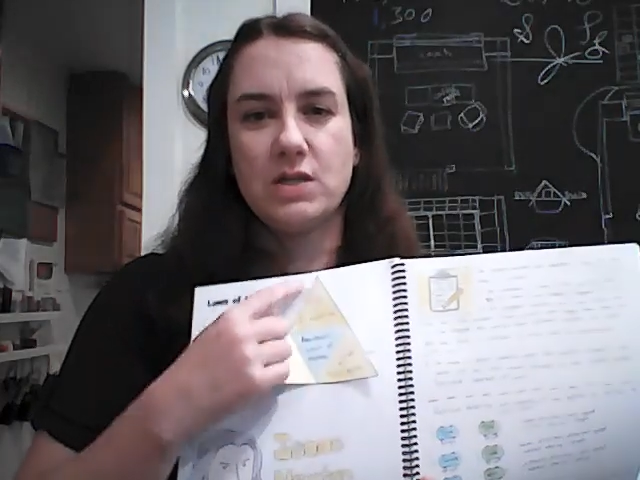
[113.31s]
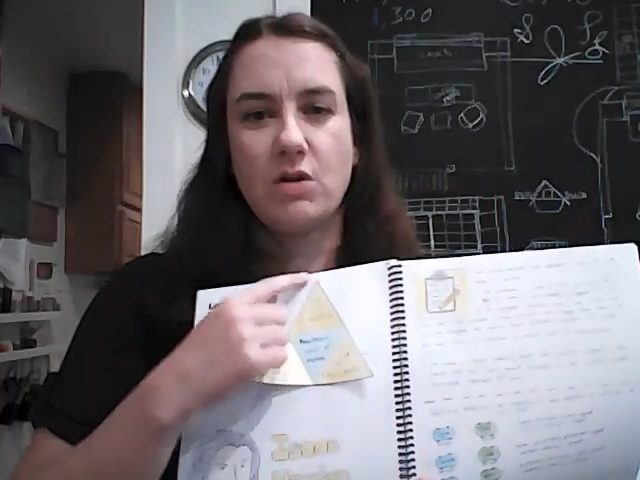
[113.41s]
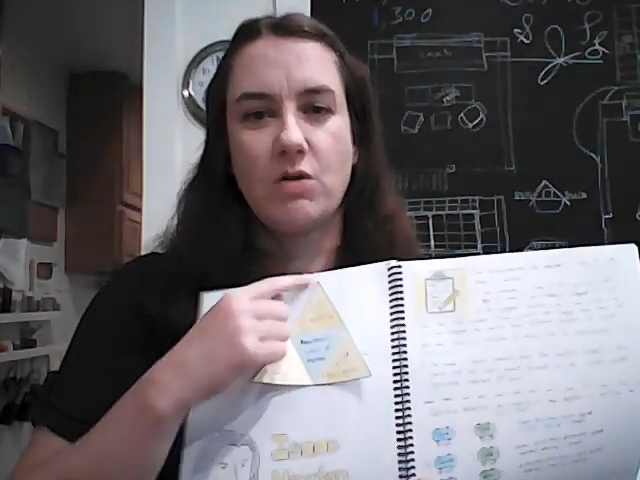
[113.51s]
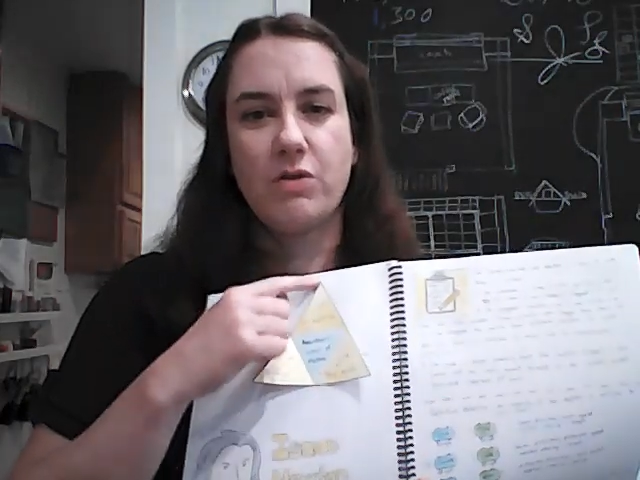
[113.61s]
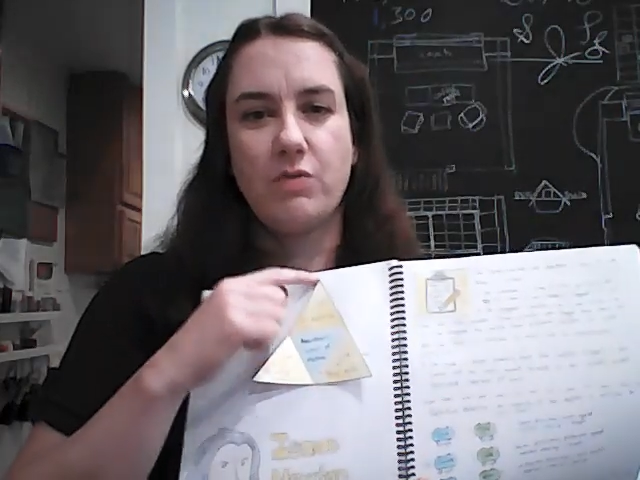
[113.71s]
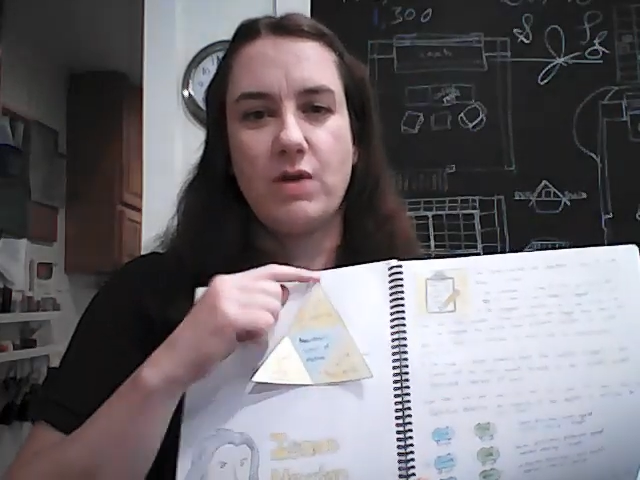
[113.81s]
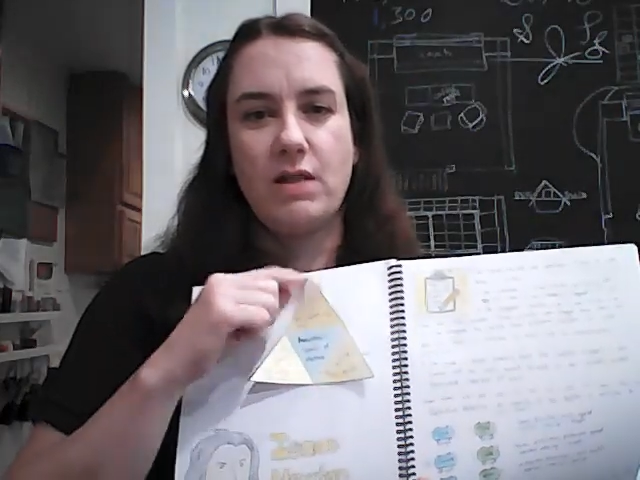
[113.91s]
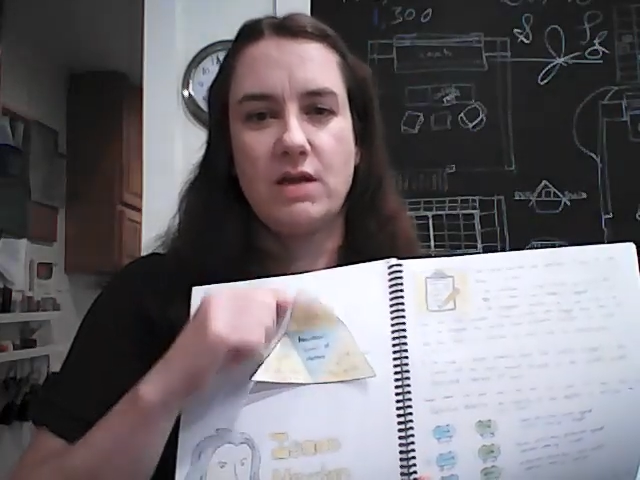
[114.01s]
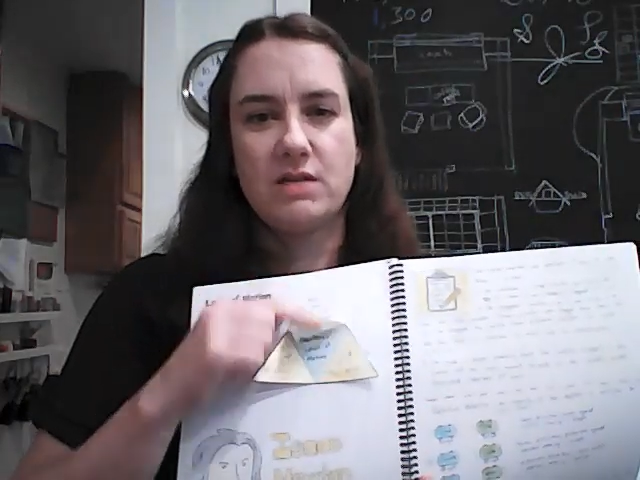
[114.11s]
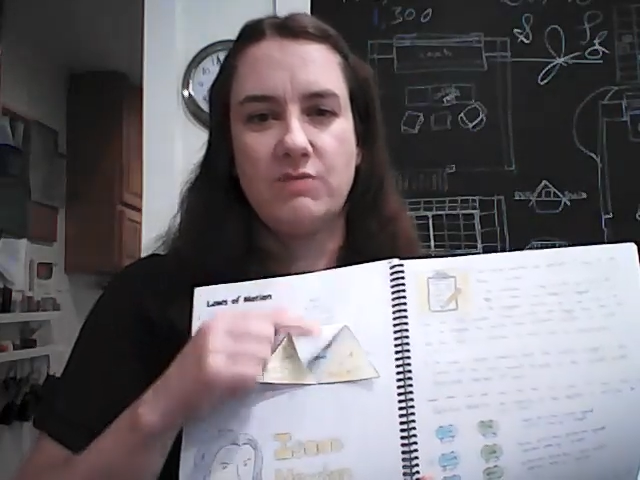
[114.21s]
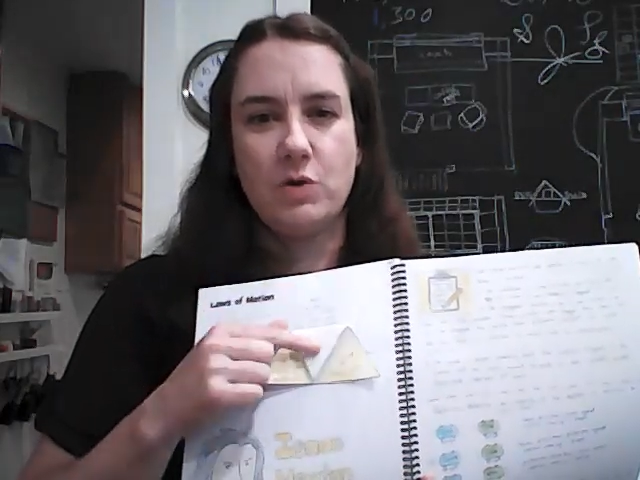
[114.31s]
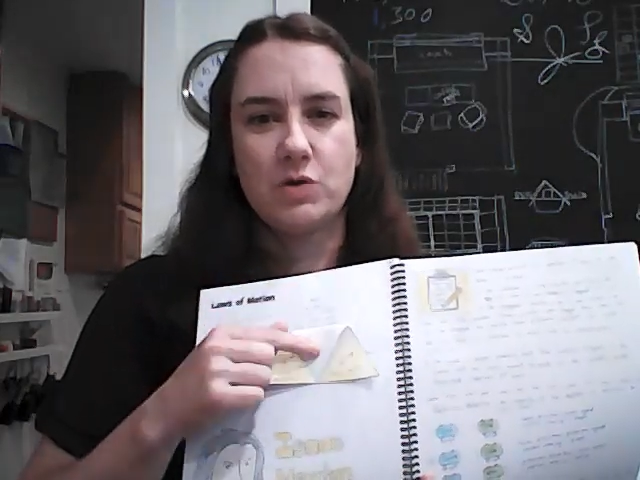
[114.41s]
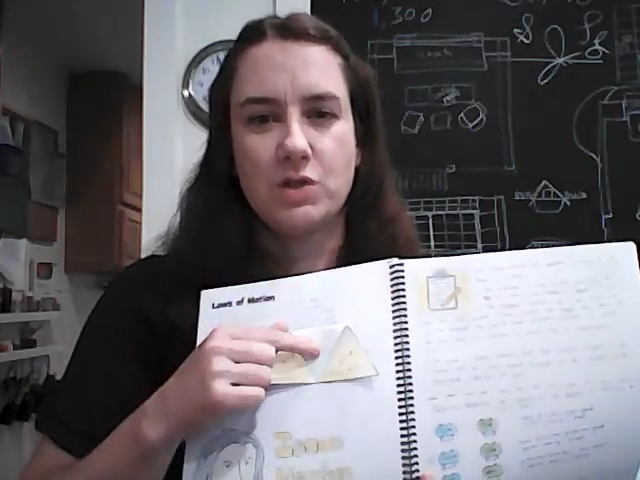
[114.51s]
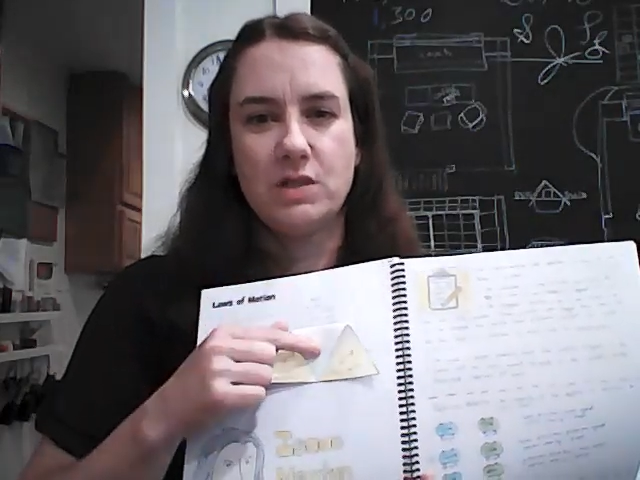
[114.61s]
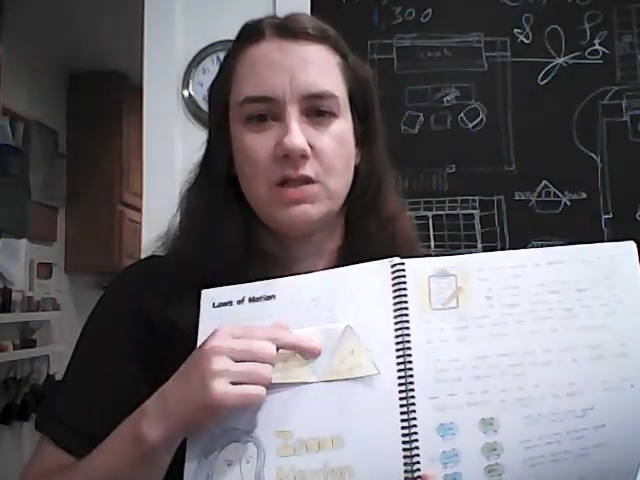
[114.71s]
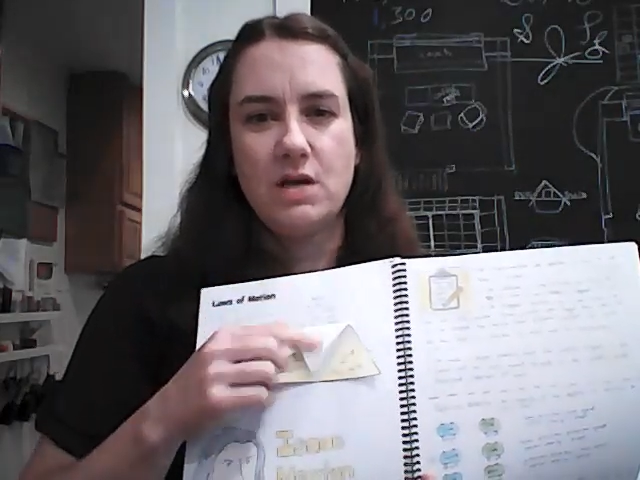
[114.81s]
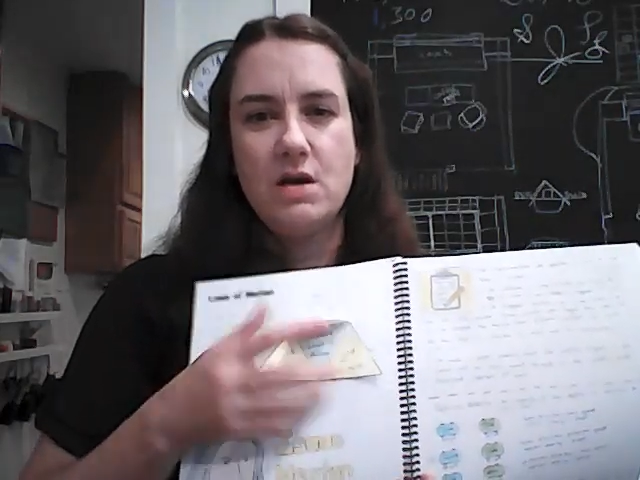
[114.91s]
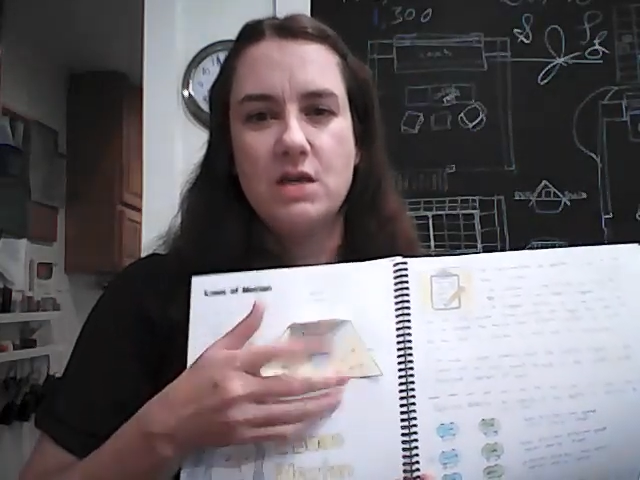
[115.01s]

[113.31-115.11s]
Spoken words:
There are 3 laws of motions.